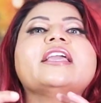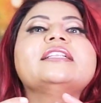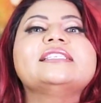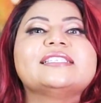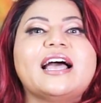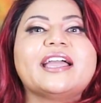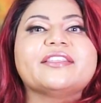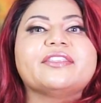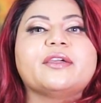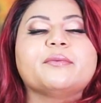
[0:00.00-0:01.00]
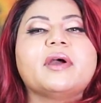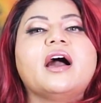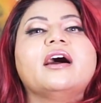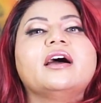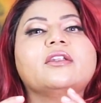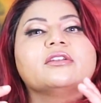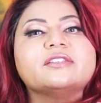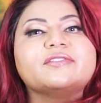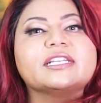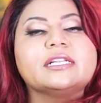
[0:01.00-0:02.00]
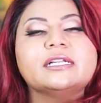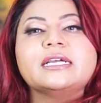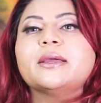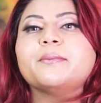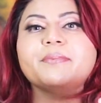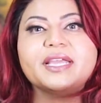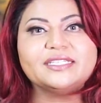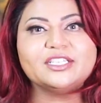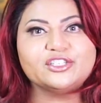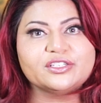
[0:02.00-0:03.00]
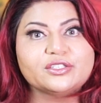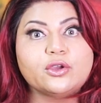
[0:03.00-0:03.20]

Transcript: inside them are lots of little messengers.